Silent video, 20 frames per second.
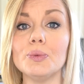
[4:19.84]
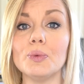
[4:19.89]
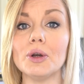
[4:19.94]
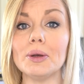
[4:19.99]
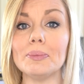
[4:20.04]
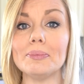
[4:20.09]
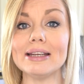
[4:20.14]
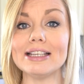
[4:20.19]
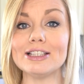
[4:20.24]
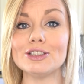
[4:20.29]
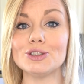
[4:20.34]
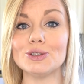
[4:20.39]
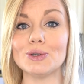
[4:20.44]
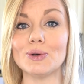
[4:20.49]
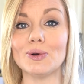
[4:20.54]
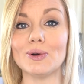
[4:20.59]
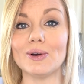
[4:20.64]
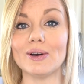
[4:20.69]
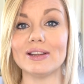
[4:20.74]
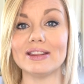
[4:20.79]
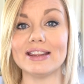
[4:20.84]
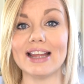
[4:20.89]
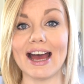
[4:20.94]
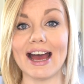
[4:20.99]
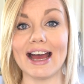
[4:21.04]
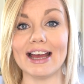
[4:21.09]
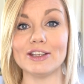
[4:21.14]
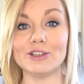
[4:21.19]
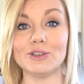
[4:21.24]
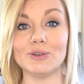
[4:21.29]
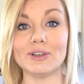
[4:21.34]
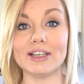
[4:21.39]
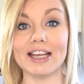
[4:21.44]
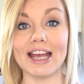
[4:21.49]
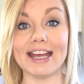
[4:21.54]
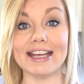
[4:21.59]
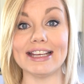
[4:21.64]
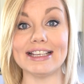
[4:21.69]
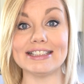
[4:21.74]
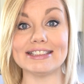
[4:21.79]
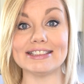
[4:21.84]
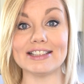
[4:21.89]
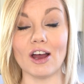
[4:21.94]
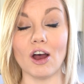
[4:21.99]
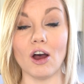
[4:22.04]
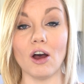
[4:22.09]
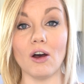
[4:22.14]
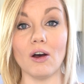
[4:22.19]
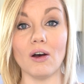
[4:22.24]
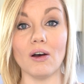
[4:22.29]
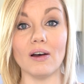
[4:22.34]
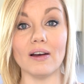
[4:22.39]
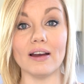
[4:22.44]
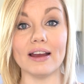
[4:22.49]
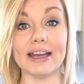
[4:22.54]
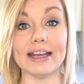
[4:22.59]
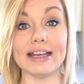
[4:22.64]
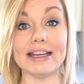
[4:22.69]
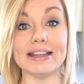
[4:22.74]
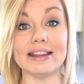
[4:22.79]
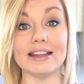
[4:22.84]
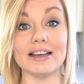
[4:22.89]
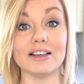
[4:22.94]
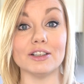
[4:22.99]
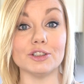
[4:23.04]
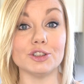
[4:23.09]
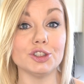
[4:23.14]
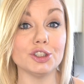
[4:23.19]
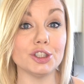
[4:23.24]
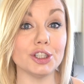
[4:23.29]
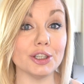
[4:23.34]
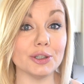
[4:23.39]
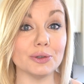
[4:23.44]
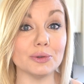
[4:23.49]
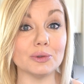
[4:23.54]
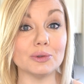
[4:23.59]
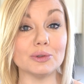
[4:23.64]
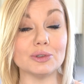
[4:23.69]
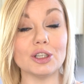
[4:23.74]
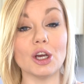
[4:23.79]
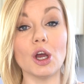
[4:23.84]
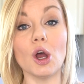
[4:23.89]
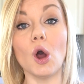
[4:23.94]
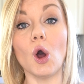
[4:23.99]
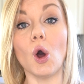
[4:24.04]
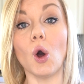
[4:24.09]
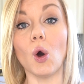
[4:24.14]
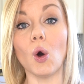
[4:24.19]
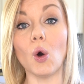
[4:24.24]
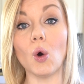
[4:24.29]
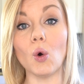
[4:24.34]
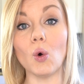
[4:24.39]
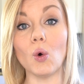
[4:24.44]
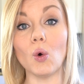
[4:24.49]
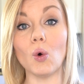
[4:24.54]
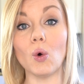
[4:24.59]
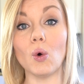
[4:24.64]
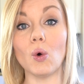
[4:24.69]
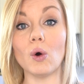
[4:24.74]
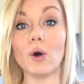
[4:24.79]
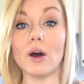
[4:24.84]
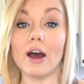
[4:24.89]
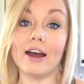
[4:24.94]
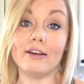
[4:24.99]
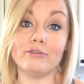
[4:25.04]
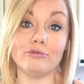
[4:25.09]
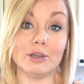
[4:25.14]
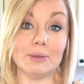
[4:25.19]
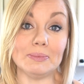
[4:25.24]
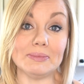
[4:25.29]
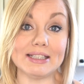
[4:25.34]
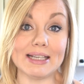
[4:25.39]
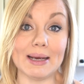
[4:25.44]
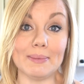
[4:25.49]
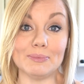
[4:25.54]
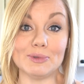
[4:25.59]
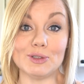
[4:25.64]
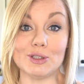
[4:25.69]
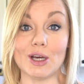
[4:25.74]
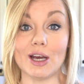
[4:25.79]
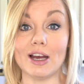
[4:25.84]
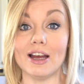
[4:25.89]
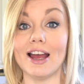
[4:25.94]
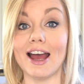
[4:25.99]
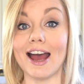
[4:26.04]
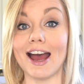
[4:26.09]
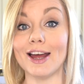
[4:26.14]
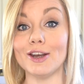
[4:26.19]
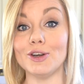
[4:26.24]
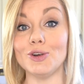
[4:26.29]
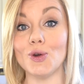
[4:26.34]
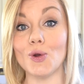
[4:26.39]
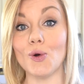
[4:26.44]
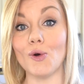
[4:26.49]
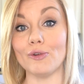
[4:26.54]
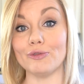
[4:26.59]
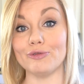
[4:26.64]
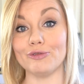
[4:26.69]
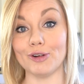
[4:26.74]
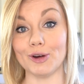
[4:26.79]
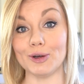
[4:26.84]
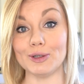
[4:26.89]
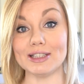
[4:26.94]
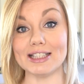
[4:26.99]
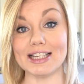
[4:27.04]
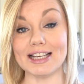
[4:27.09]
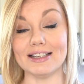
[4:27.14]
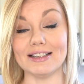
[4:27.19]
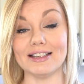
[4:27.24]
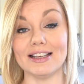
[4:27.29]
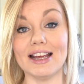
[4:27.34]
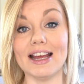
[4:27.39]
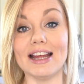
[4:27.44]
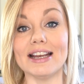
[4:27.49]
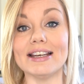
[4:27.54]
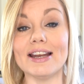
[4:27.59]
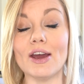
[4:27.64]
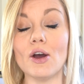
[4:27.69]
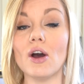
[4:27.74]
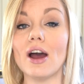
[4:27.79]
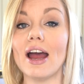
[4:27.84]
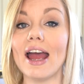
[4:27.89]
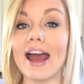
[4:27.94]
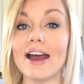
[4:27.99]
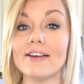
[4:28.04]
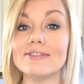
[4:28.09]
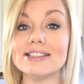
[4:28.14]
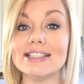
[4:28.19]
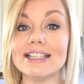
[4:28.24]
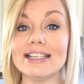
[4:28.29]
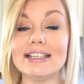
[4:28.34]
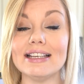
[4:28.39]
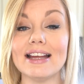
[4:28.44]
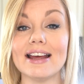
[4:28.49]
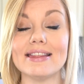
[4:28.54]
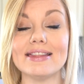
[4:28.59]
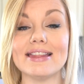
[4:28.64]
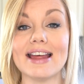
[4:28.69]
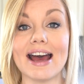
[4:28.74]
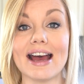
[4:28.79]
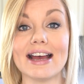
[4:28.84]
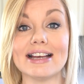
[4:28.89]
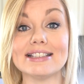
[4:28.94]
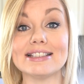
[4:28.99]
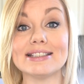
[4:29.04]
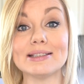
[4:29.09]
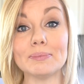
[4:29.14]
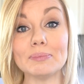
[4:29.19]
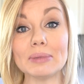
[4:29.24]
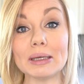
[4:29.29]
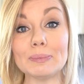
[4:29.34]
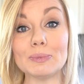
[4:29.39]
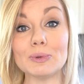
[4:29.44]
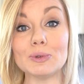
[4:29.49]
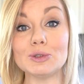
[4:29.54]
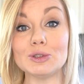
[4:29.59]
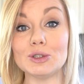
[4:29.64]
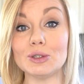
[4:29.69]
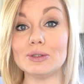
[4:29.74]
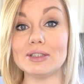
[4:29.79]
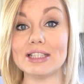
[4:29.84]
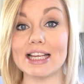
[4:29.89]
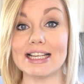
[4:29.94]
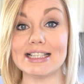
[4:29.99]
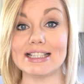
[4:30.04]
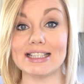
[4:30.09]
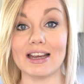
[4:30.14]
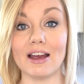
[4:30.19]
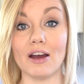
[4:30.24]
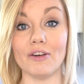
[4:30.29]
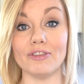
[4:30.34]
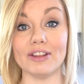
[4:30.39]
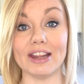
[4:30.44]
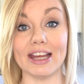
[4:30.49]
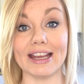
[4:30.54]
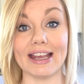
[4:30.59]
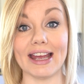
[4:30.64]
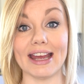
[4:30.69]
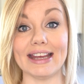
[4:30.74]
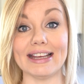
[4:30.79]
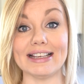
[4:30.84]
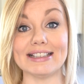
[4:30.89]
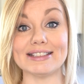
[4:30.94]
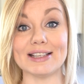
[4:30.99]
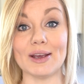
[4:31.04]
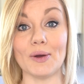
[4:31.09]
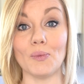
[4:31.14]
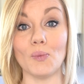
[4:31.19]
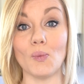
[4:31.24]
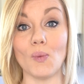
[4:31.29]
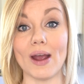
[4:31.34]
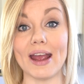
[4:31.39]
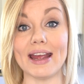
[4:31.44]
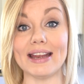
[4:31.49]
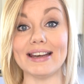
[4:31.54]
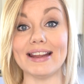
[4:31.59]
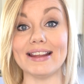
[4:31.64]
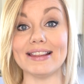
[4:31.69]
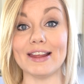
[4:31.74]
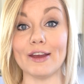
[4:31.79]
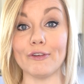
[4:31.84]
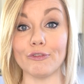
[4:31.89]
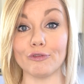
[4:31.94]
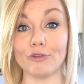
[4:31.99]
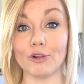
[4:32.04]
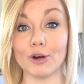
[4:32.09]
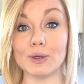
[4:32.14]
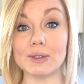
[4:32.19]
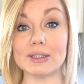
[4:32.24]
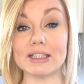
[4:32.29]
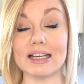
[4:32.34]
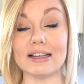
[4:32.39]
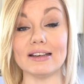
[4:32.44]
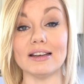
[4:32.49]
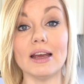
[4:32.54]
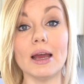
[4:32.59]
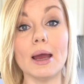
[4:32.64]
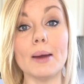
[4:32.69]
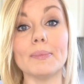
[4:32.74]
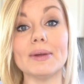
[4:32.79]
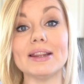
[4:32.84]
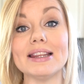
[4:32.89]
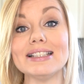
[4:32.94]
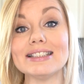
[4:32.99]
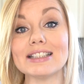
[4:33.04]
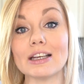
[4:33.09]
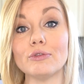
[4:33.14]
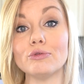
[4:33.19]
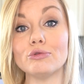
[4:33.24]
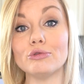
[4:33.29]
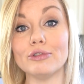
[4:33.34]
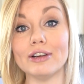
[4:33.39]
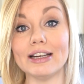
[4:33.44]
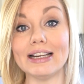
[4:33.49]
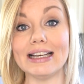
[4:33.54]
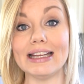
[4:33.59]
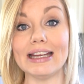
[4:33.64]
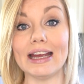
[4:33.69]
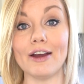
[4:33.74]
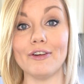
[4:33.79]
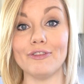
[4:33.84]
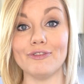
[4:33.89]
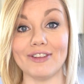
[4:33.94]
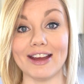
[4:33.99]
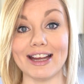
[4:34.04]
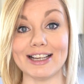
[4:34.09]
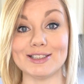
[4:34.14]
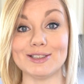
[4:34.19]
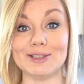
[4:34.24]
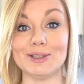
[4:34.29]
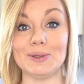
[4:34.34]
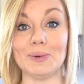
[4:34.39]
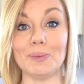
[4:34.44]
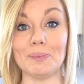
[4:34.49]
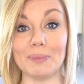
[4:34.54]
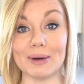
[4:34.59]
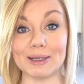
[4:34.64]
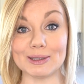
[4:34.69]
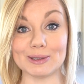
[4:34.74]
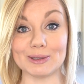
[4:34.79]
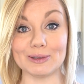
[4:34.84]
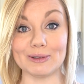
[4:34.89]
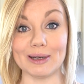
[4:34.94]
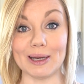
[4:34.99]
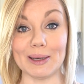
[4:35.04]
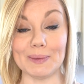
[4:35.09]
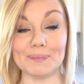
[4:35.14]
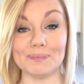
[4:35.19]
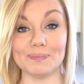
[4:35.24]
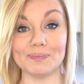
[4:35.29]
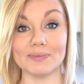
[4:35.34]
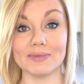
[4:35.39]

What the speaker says: want to make sure that your cakes are either chilled or at room temperature and not frozen. Now, I have seen that some people do tend to cover their cakes when they're frozen, but this can really affect your buttercream.